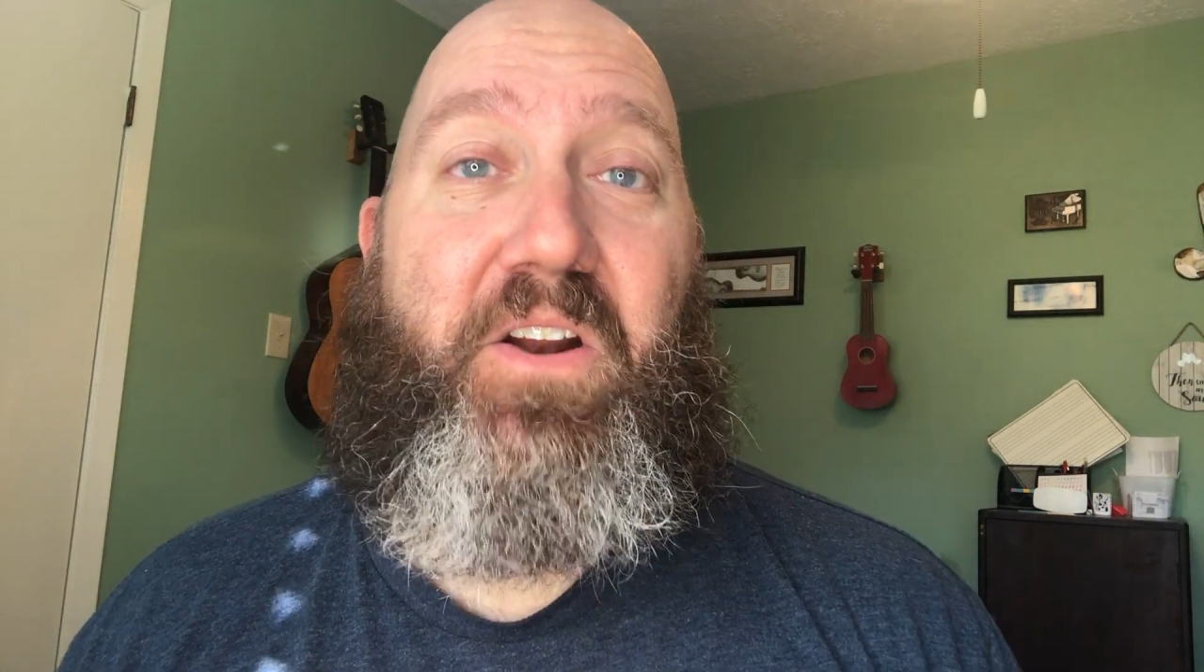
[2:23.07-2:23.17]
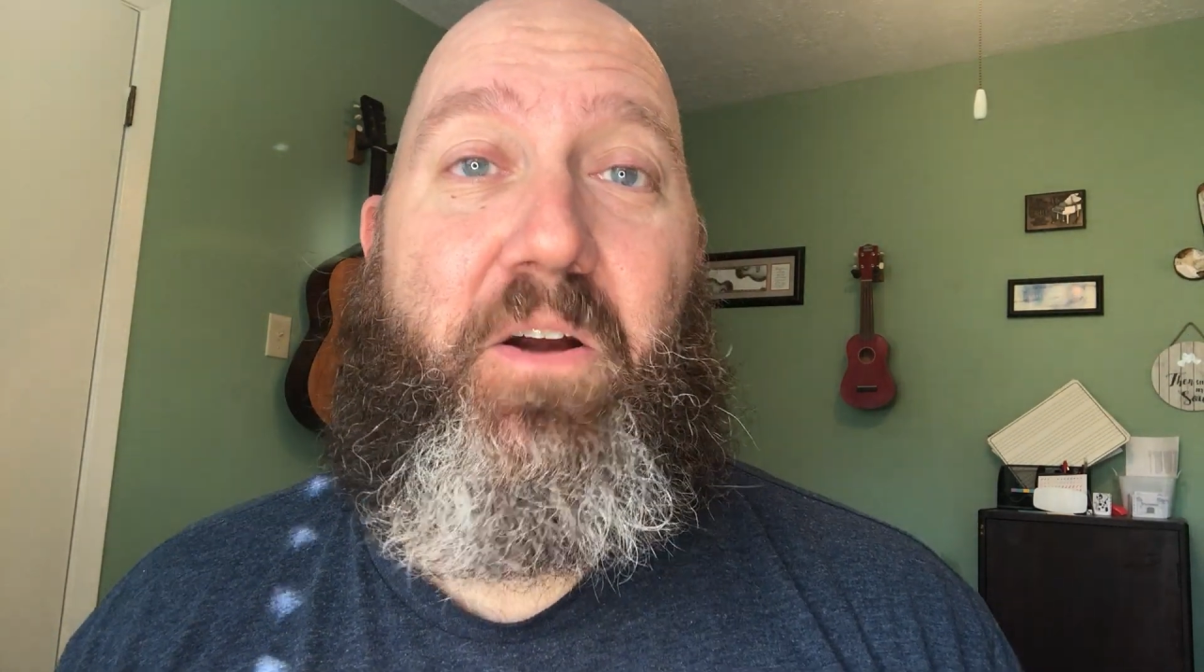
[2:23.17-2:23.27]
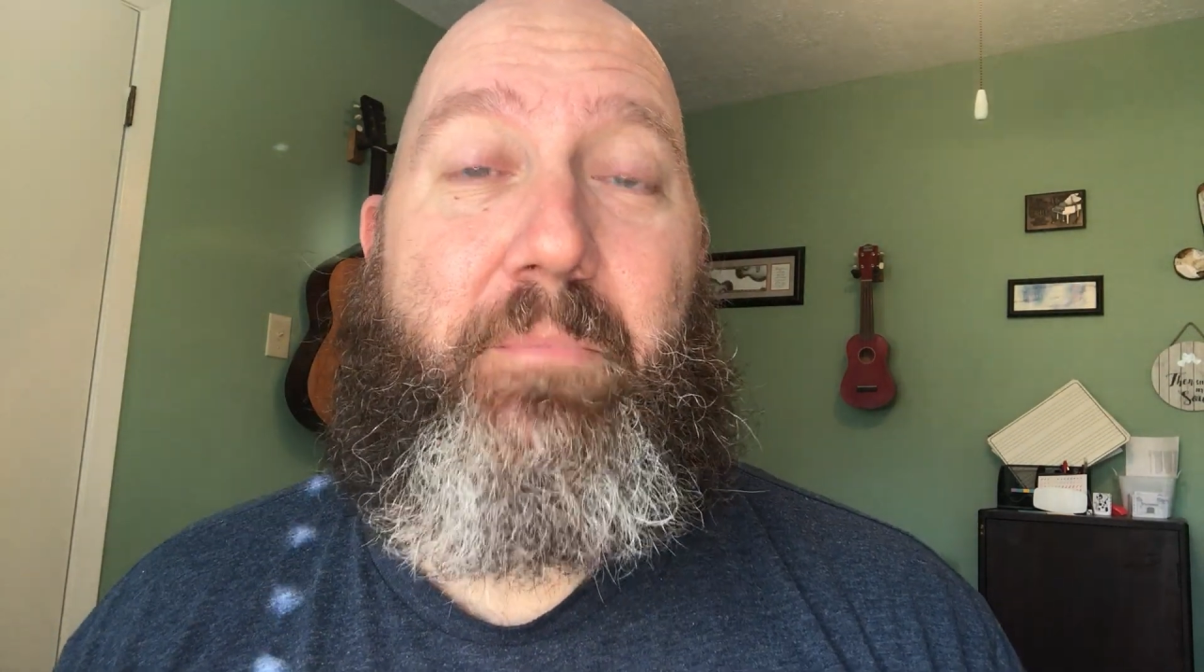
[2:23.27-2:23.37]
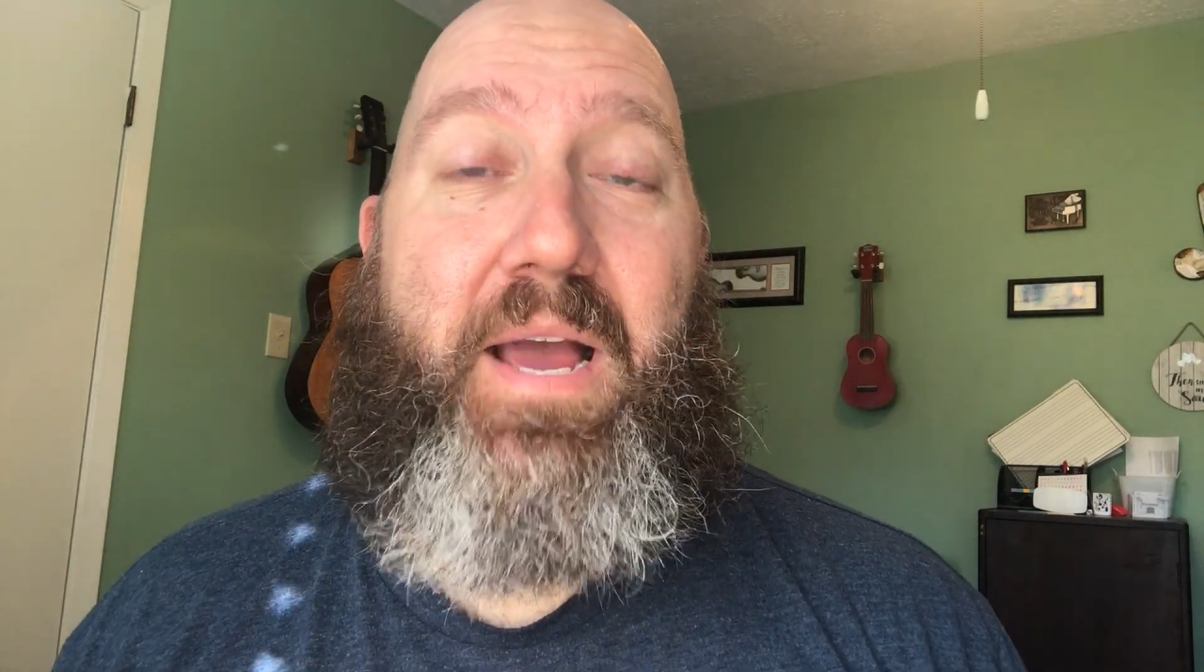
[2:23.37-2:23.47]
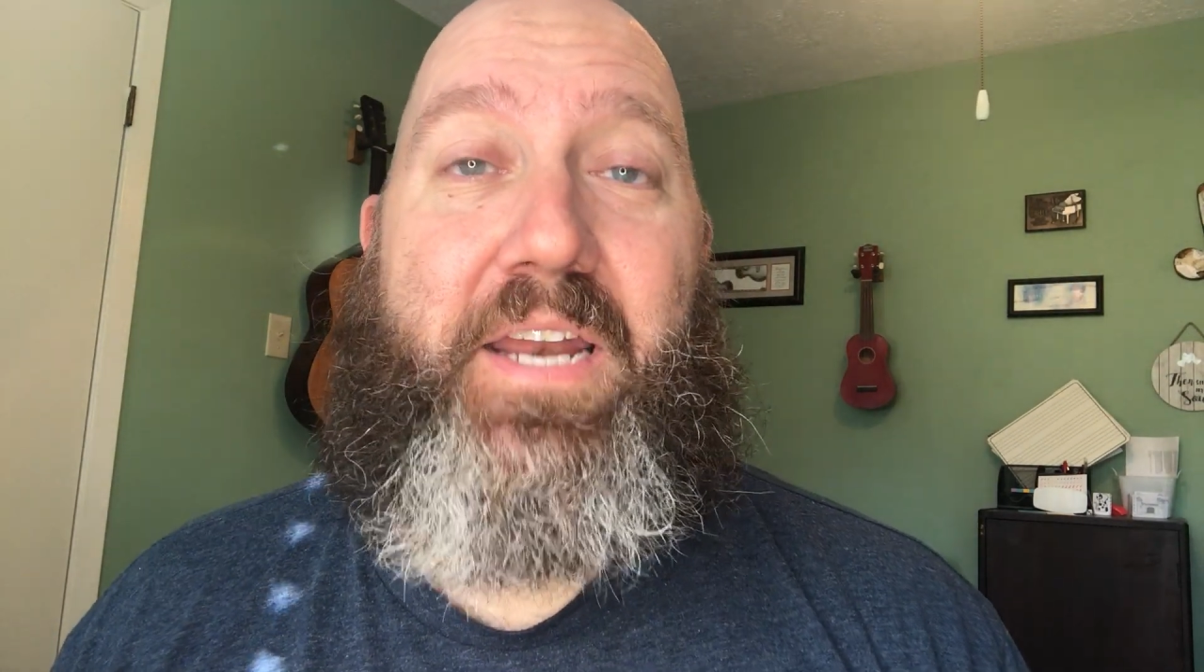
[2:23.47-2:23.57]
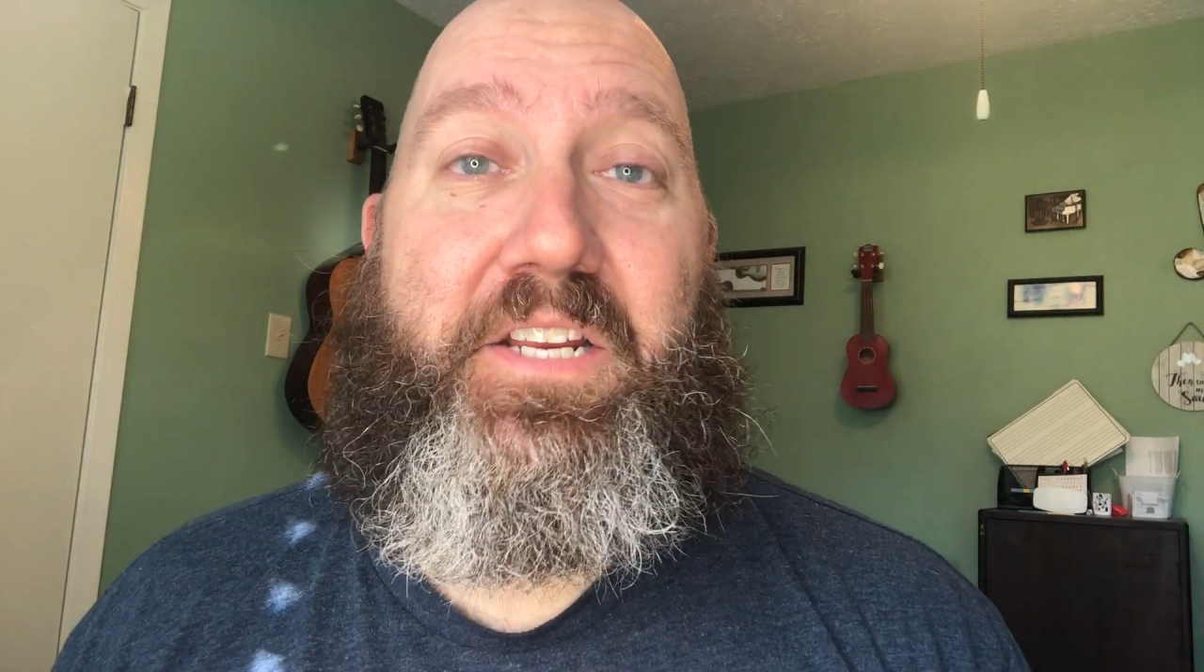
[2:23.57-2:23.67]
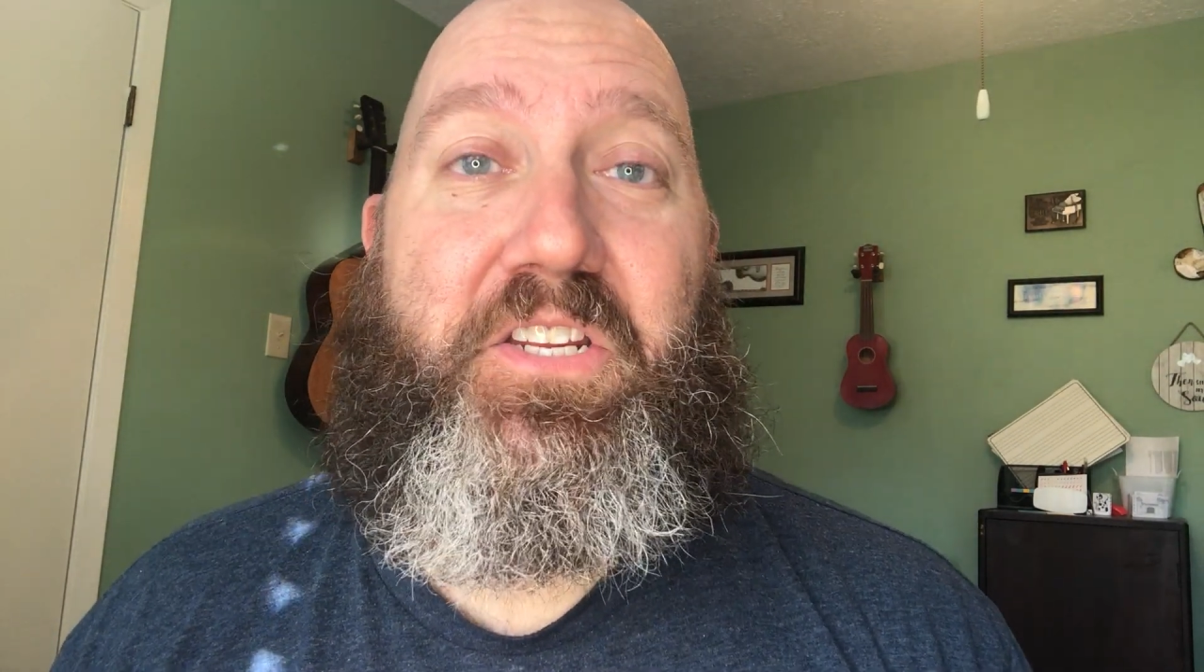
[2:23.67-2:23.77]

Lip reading: our body